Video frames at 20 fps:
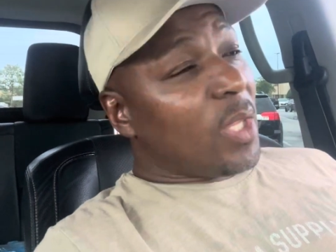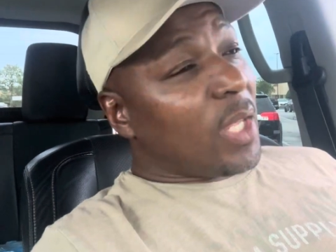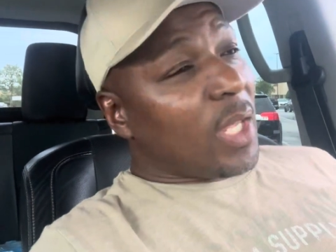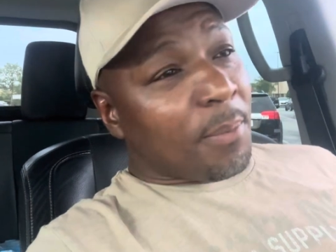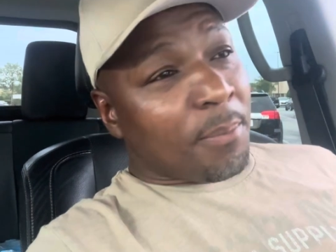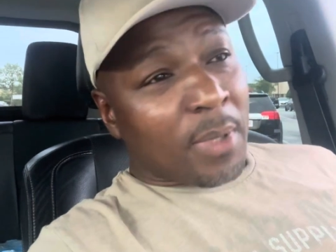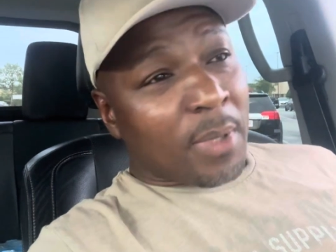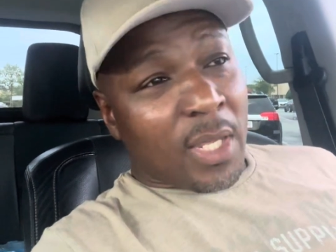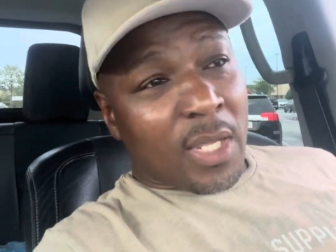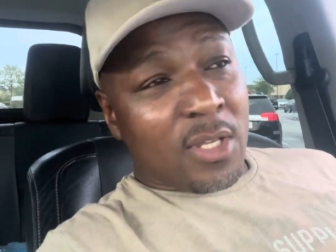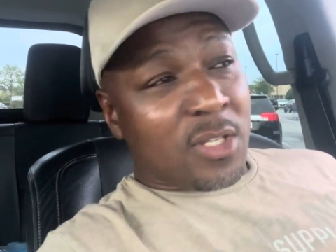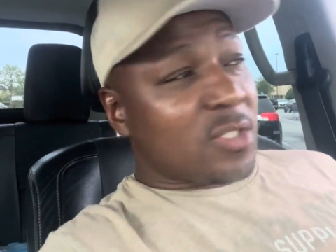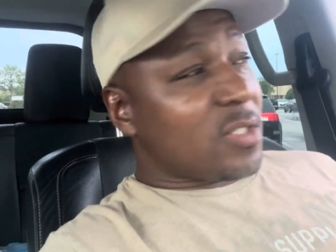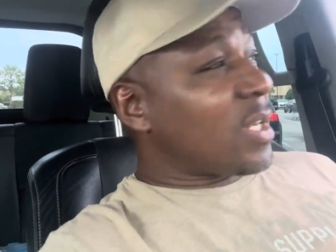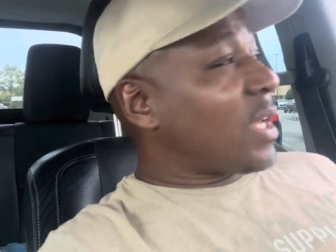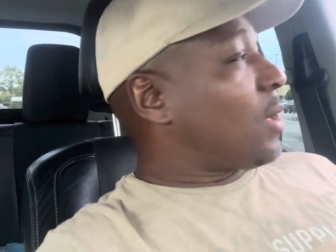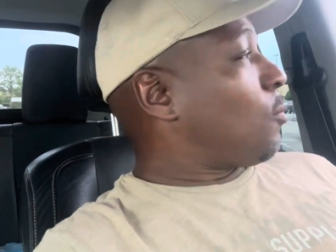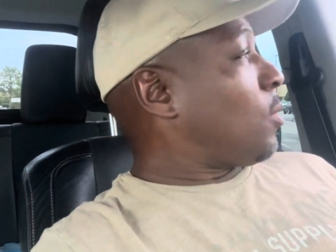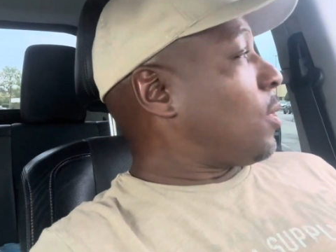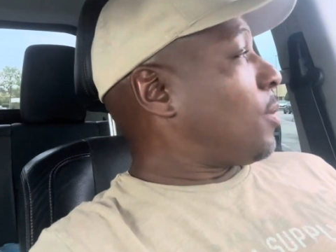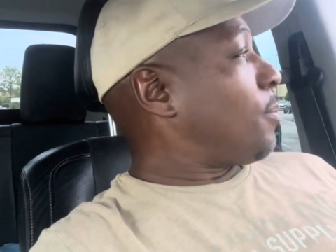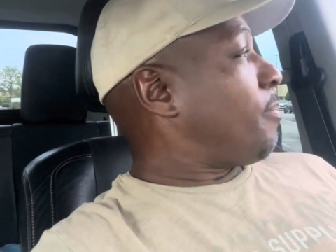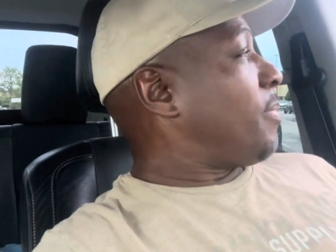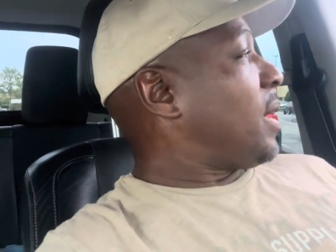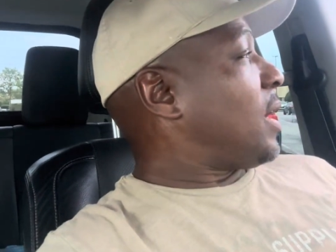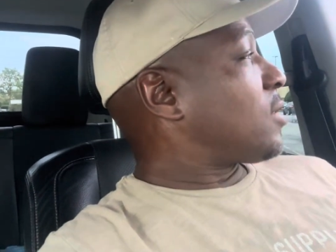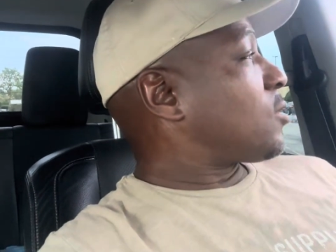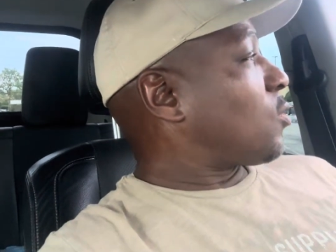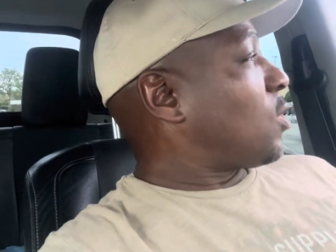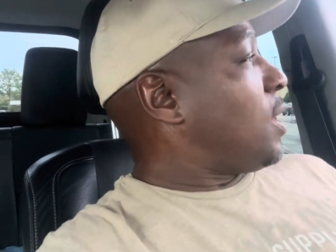And man, he steady won the
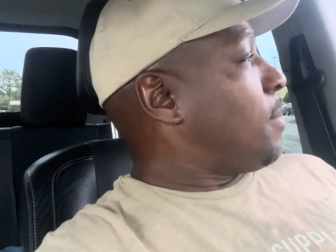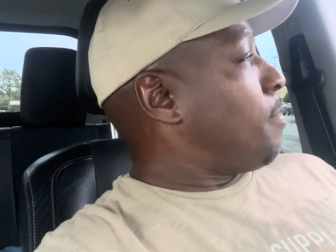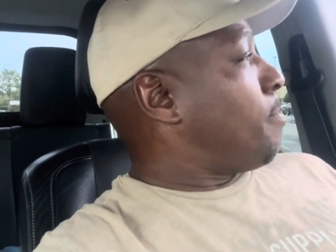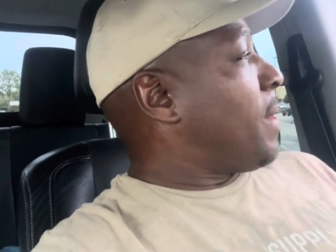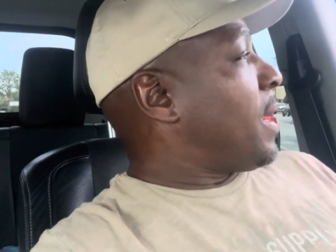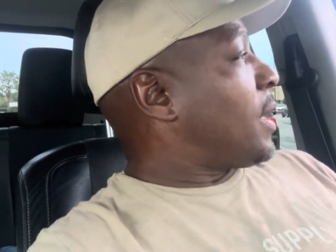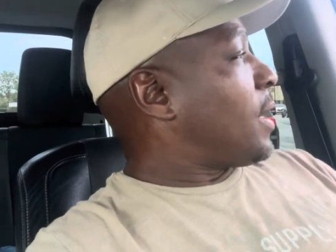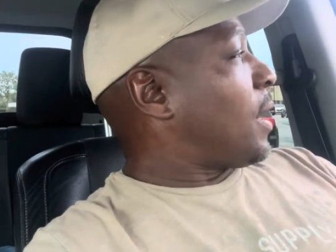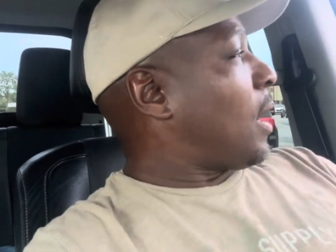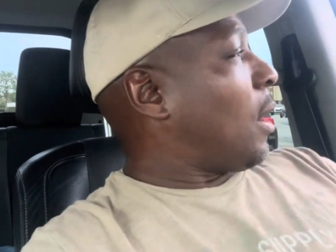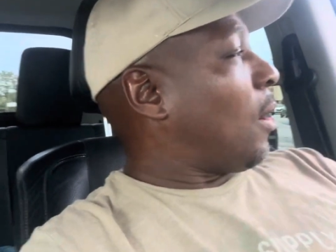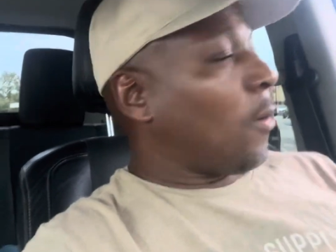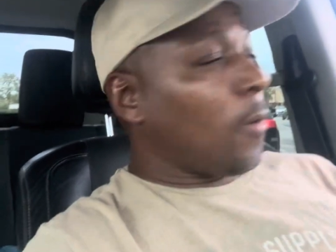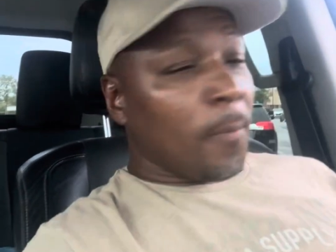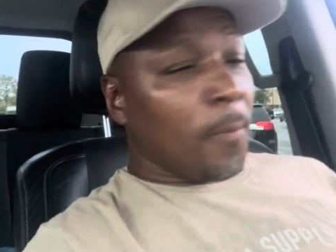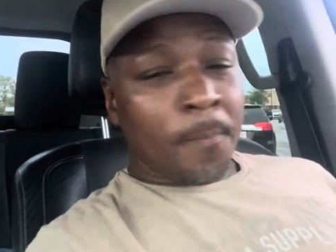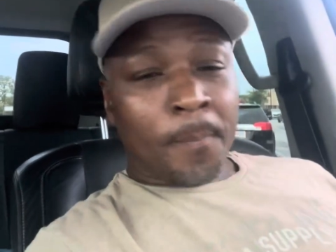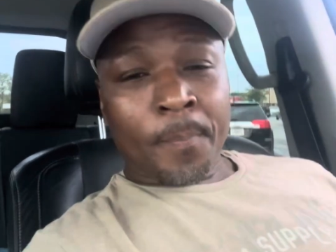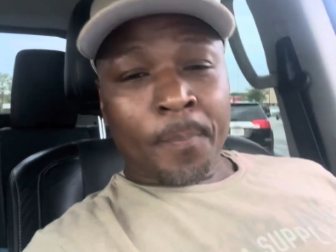bet. So he bet it all.